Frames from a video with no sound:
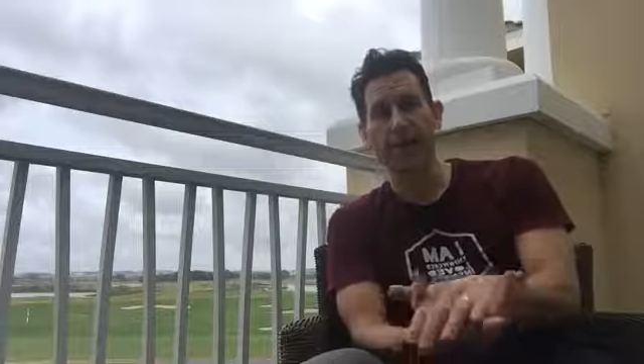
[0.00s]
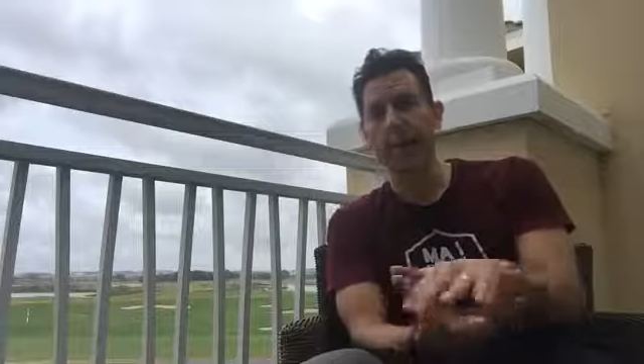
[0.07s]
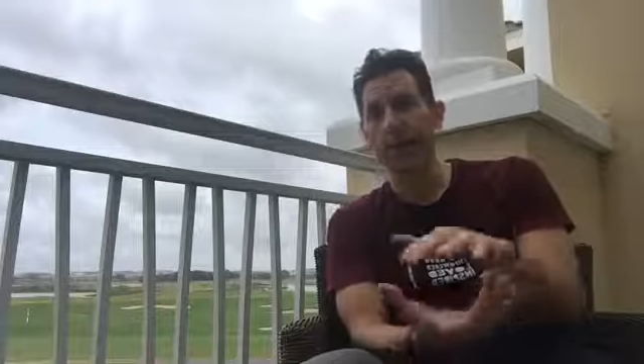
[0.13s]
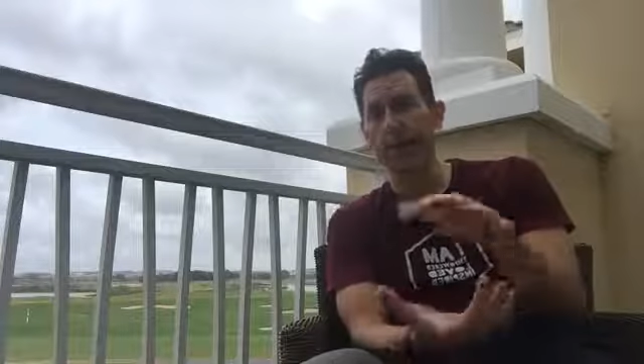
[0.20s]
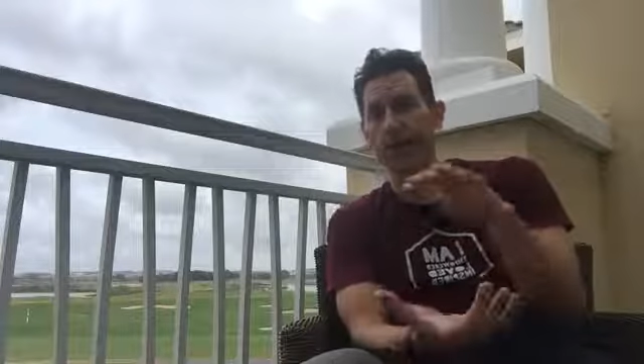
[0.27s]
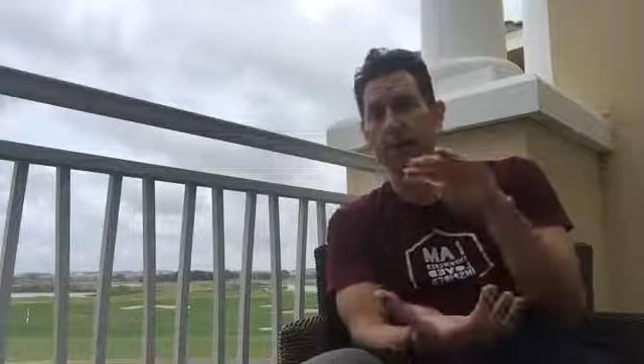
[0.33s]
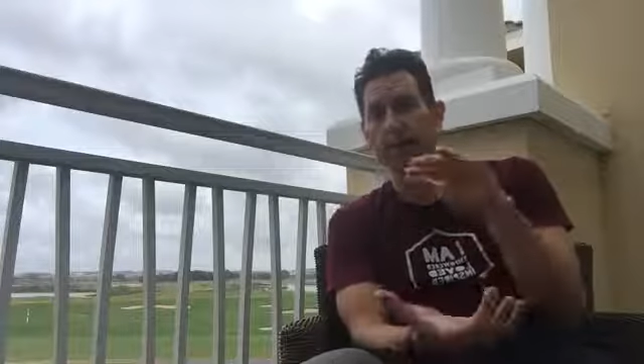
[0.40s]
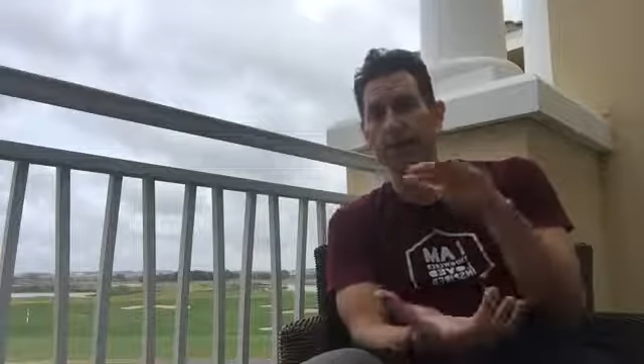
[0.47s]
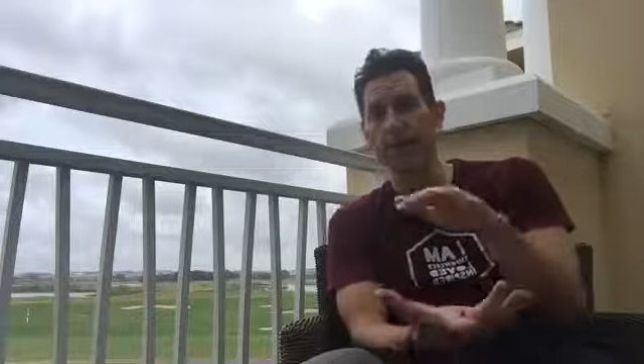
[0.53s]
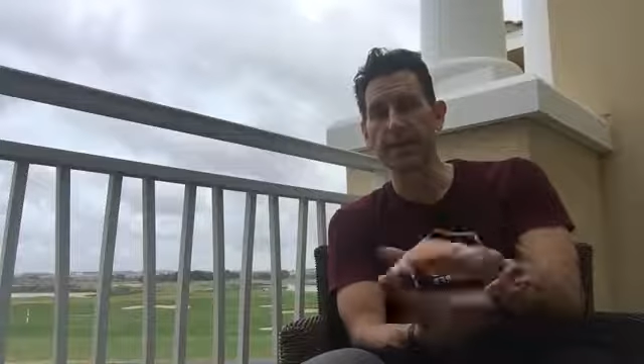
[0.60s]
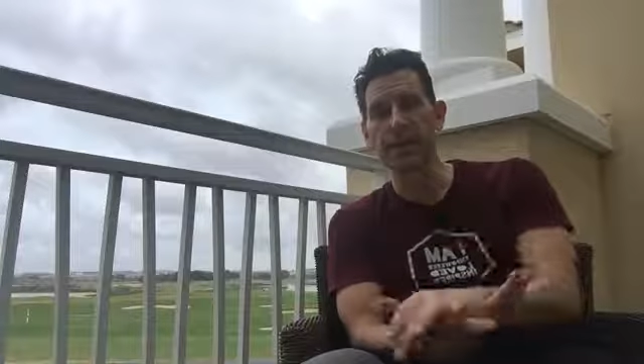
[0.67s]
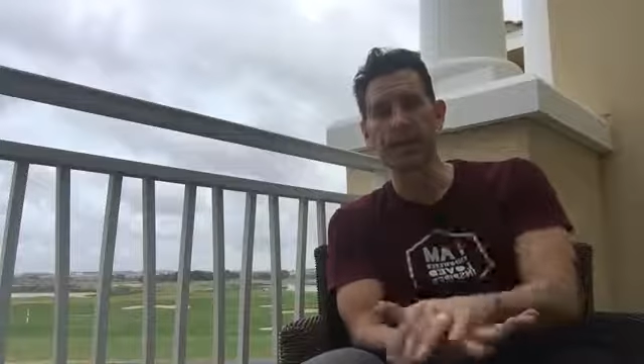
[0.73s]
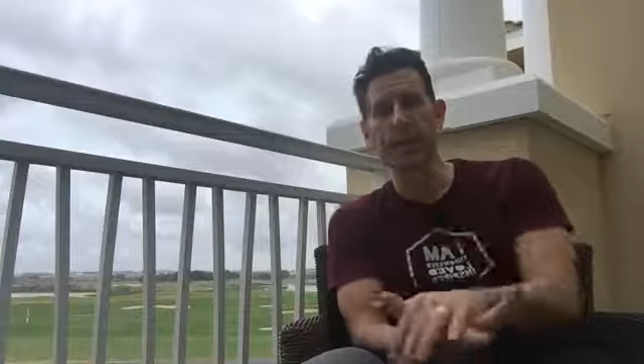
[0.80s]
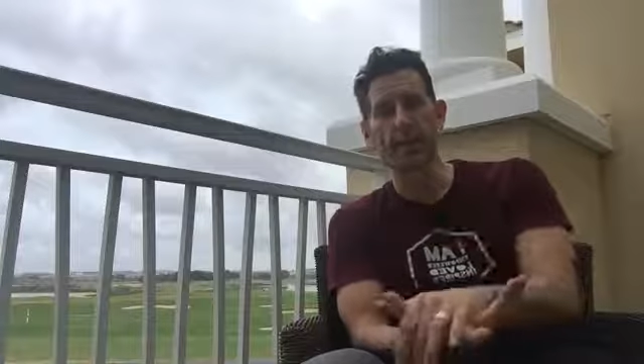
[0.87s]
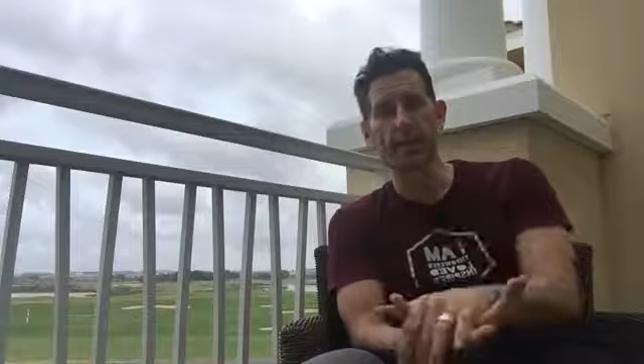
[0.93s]
I hope you guys
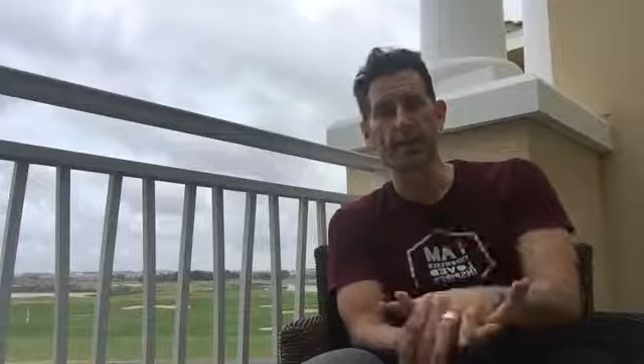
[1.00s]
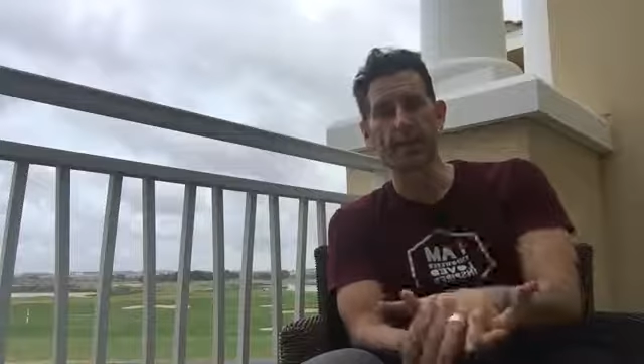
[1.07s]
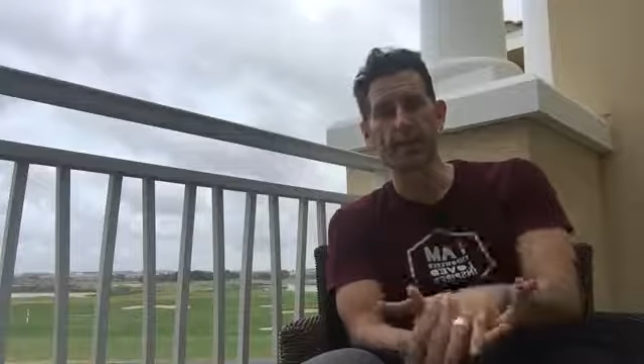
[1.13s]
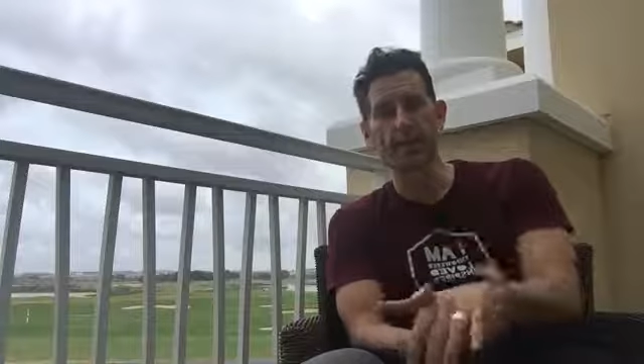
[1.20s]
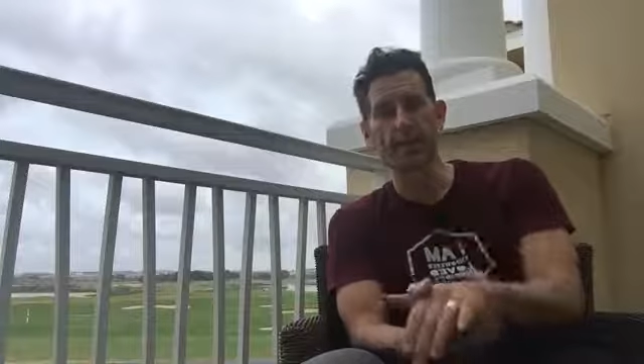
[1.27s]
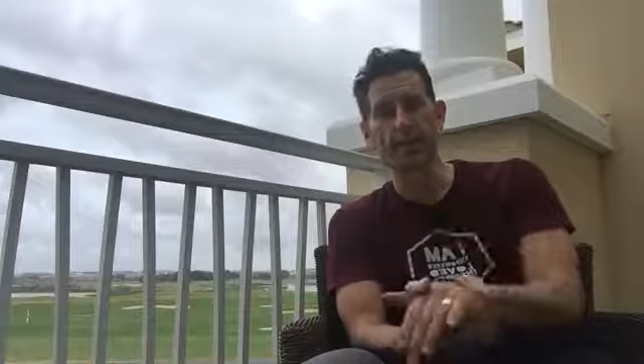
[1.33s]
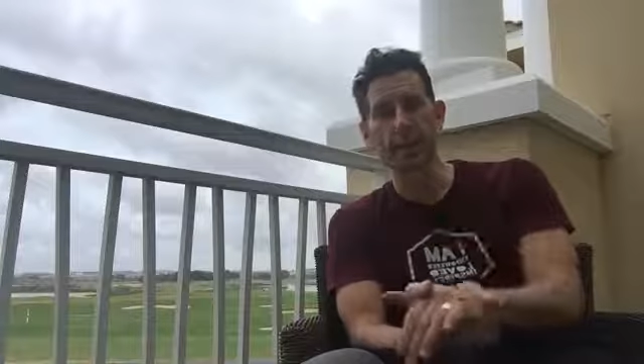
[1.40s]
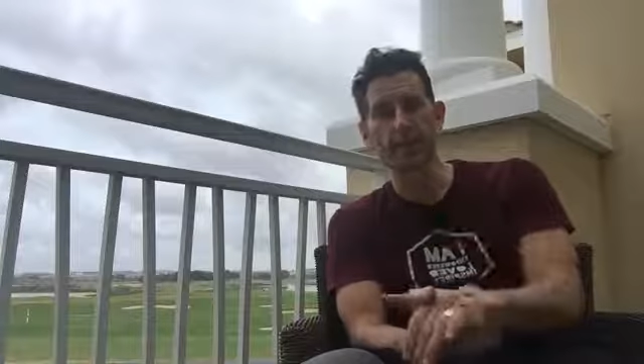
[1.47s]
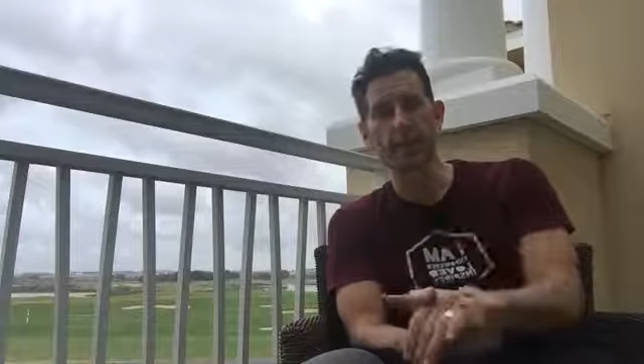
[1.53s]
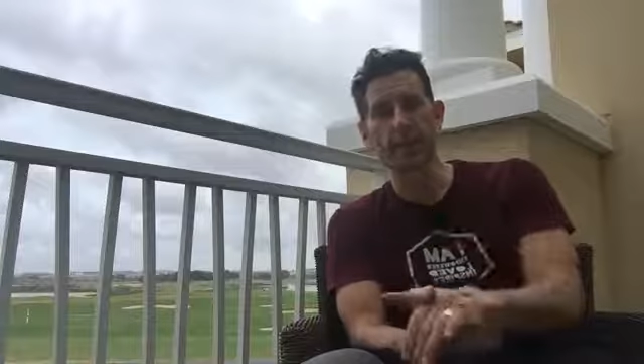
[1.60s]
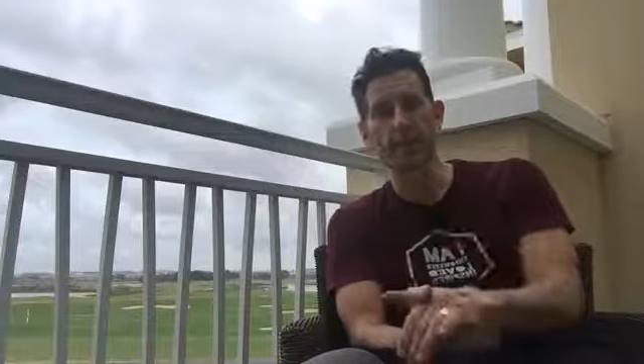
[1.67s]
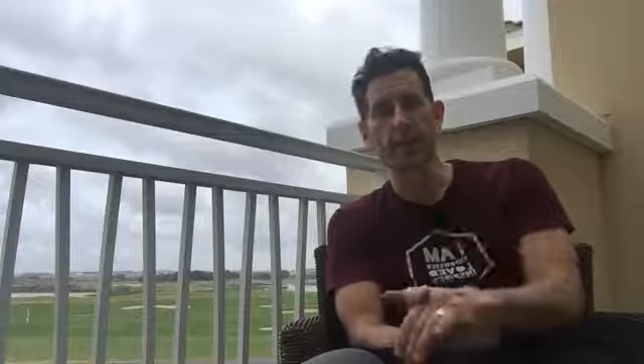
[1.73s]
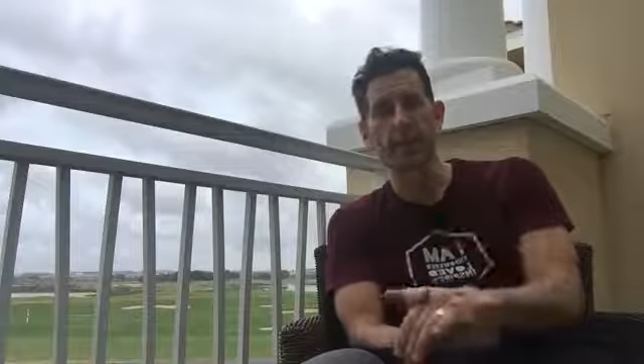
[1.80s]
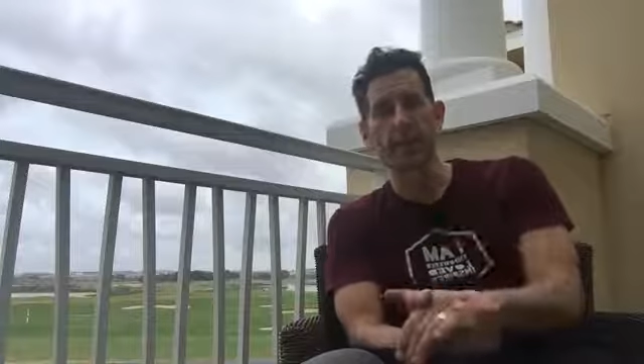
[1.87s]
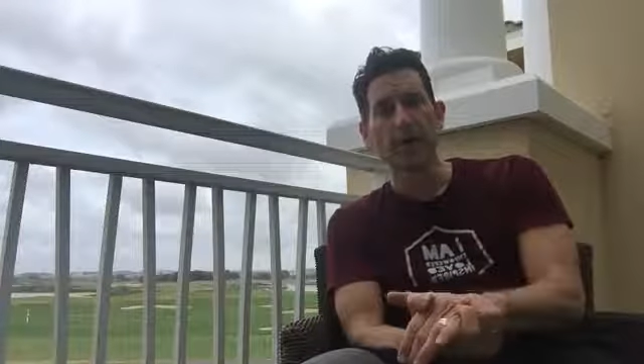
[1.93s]
get up and move